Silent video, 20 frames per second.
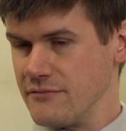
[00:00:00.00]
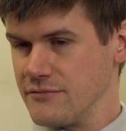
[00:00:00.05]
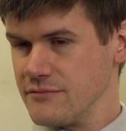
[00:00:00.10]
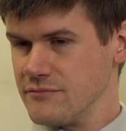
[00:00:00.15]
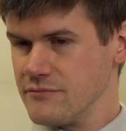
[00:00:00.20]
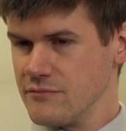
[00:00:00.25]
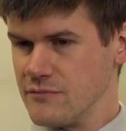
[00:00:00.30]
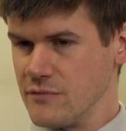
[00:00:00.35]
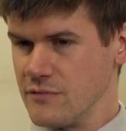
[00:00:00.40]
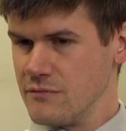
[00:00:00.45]
We
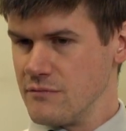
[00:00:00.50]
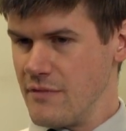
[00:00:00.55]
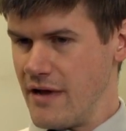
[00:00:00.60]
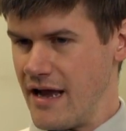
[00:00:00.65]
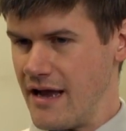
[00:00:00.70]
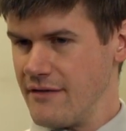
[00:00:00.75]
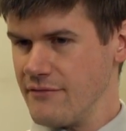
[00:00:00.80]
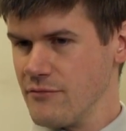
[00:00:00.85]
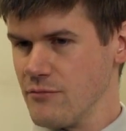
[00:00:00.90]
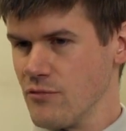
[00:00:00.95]

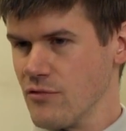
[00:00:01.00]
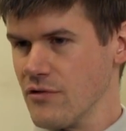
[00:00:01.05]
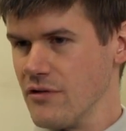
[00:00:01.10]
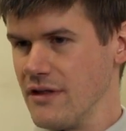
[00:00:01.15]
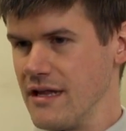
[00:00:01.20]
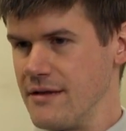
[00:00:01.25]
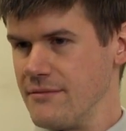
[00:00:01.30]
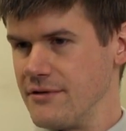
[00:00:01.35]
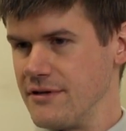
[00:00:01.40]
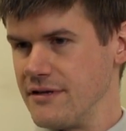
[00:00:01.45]
have a more
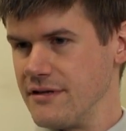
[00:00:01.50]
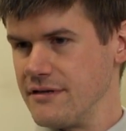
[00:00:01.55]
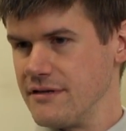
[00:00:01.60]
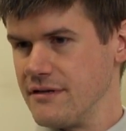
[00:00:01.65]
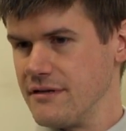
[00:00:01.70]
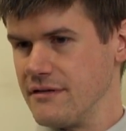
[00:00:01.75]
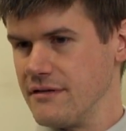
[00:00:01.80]
limited